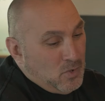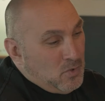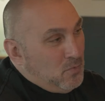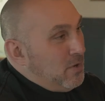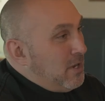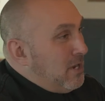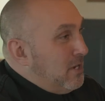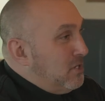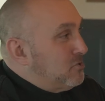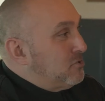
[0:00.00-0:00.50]
are we
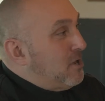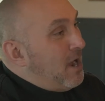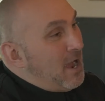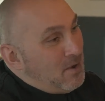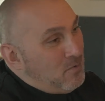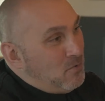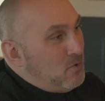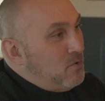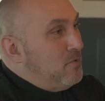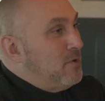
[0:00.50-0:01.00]
gonna try,
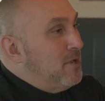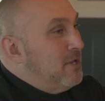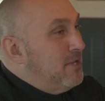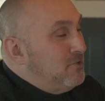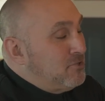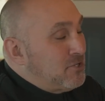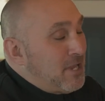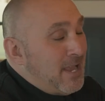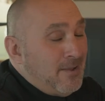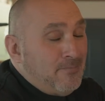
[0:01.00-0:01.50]
what are we
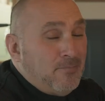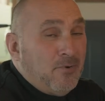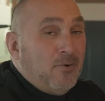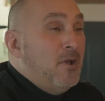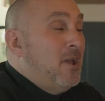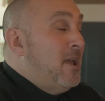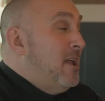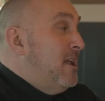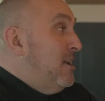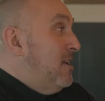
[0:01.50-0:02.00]
gonna
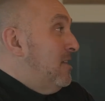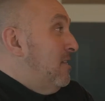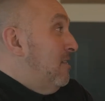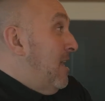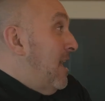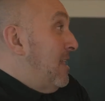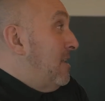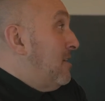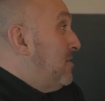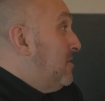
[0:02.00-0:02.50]
sample. A
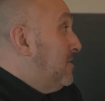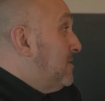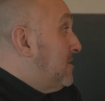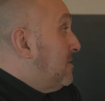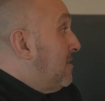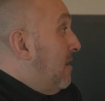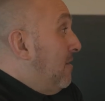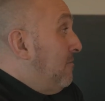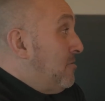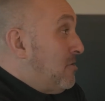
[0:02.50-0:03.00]
lot of good
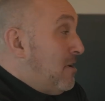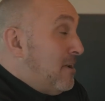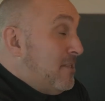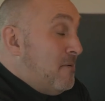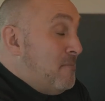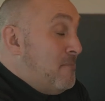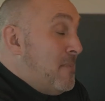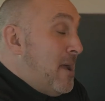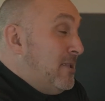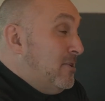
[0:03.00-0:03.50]
stuff here on
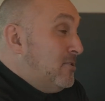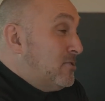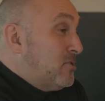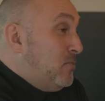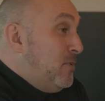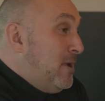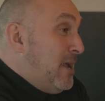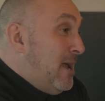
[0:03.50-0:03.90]
the menu, so we